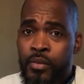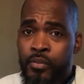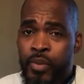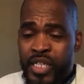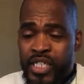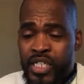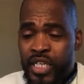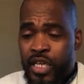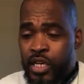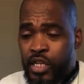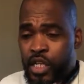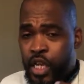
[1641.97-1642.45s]

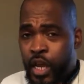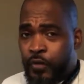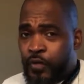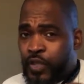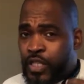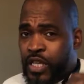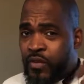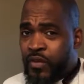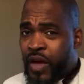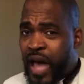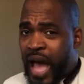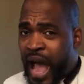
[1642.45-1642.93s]
But see, the
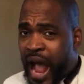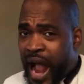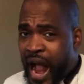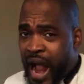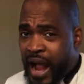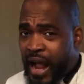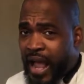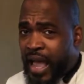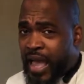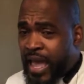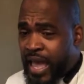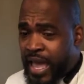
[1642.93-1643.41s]
difference of
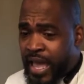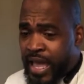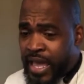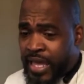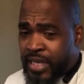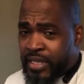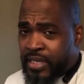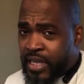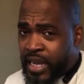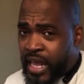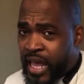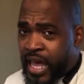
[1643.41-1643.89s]
our
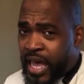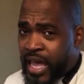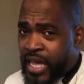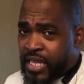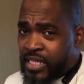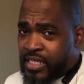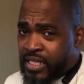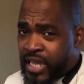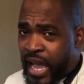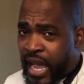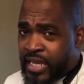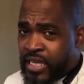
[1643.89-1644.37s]
end at
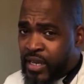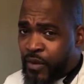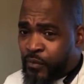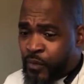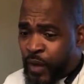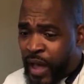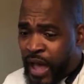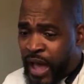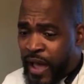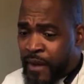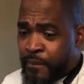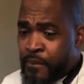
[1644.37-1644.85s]
age
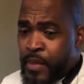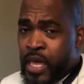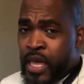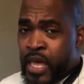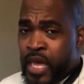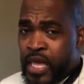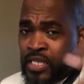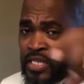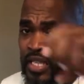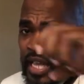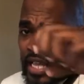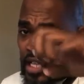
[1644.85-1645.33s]
95
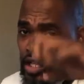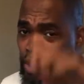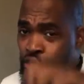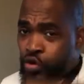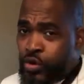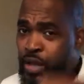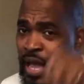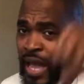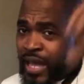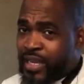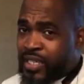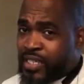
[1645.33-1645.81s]
is that
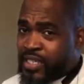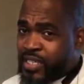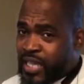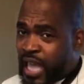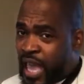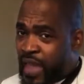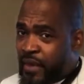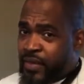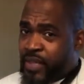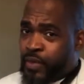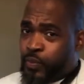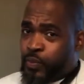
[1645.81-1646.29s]
you got a
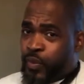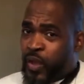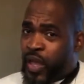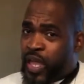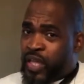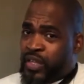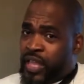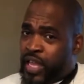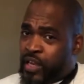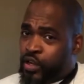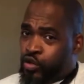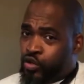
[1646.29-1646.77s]
savings
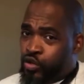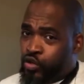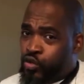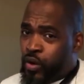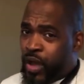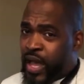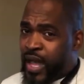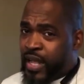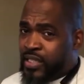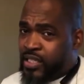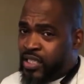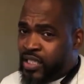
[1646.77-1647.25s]
plan that
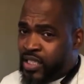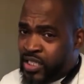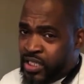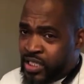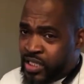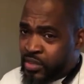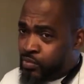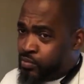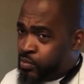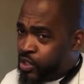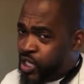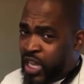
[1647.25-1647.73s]
grew at
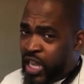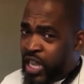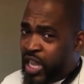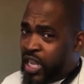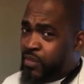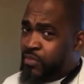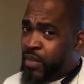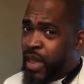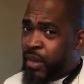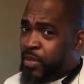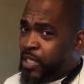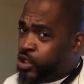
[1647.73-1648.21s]

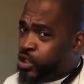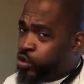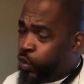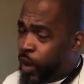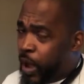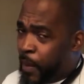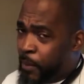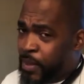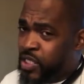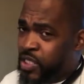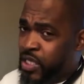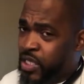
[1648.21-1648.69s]
10, maybe
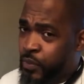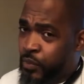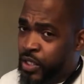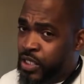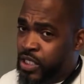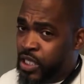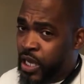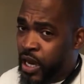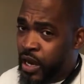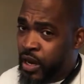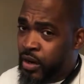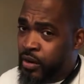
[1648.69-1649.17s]
12%
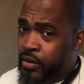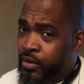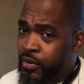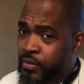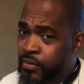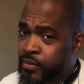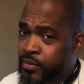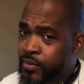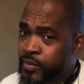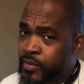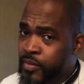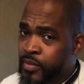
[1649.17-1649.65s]

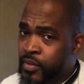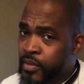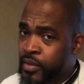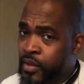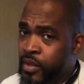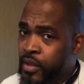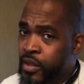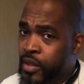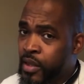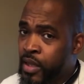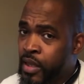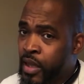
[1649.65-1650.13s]
return.
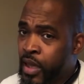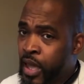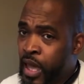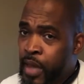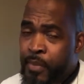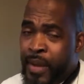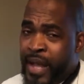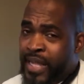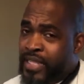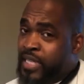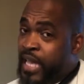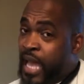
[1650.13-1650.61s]

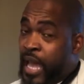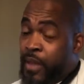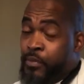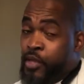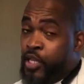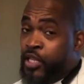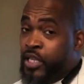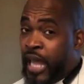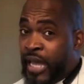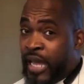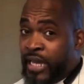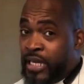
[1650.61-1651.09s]
And by the time
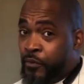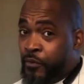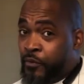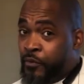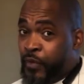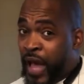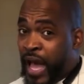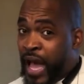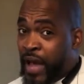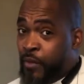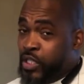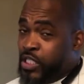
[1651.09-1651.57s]
you're
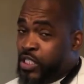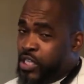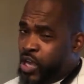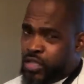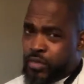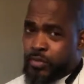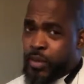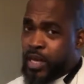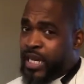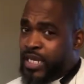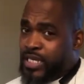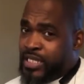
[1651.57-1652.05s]
95, we're
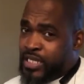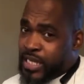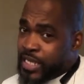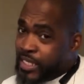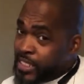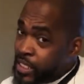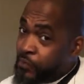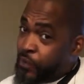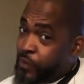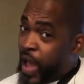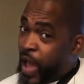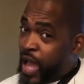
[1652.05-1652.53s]
talking about a
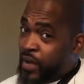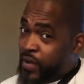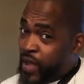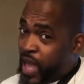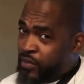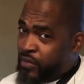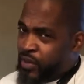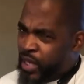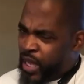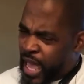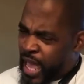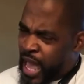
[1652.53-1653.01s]
65
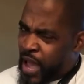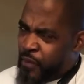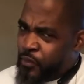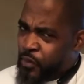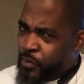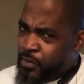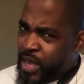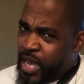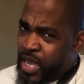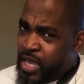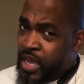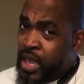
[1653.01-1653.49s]
having
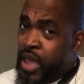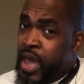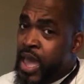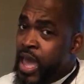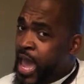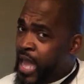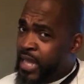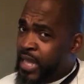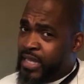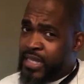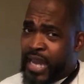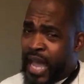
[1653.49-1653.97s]
$500,000.
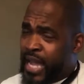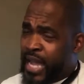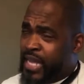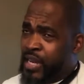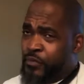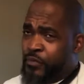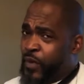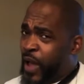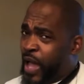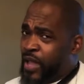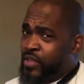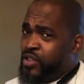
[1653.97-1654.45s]
At
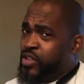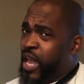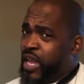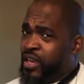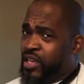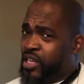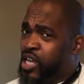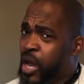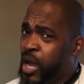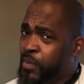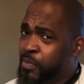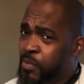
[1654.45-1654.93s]
95, you got
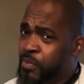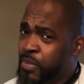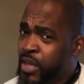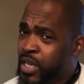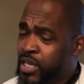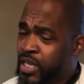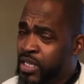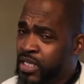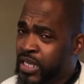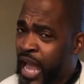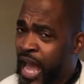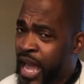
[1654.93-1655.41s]
a couple $1
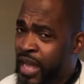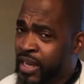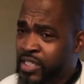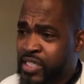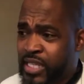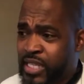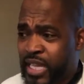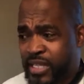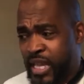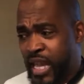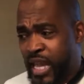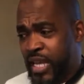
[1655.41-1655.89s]
million at
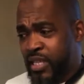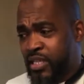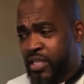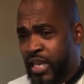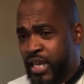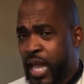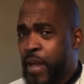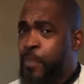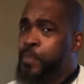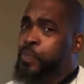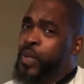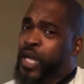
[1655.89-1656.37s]
the end of
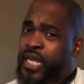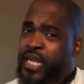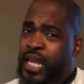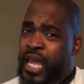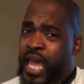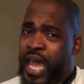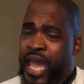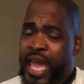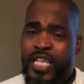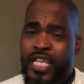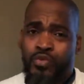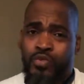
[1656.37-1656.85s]
their plan
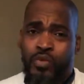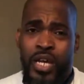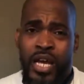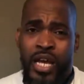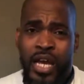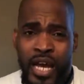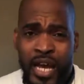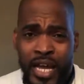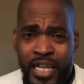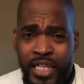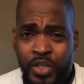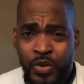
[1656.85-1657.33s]
at age
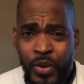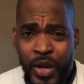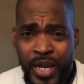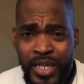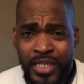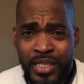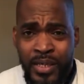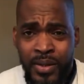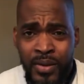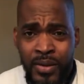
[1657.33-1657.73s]
100.